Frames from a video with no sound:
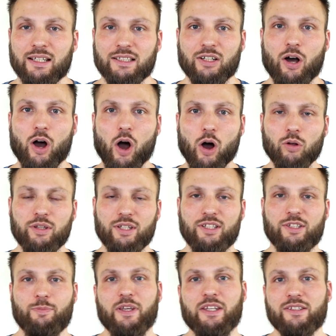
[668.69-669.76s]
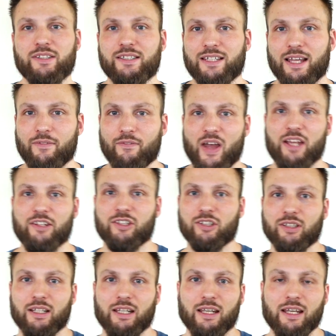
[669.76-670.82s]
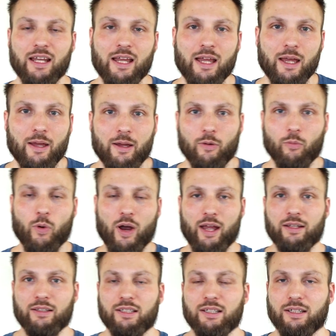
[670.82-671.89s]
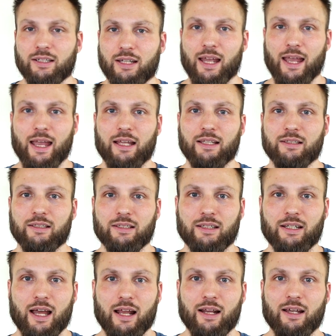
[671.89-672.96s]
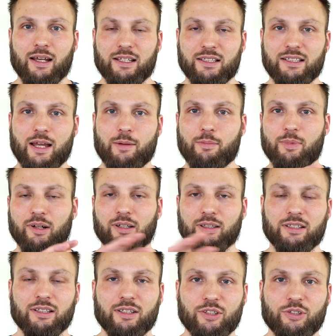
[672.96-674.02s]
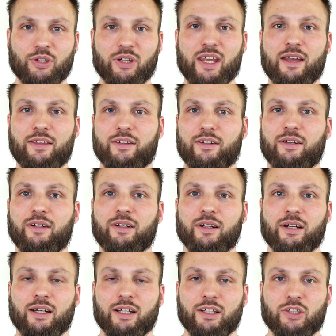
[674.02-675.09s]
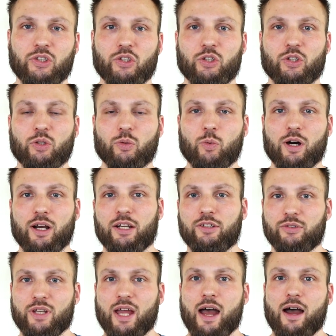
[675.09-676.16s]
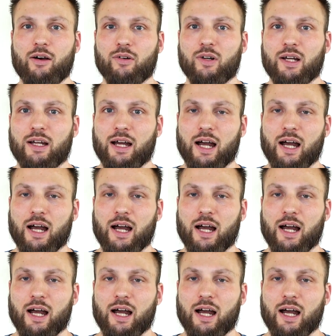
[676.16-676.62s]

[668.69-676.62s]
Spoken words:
So all these pieces eventually went and kind of assembled together to what I do now.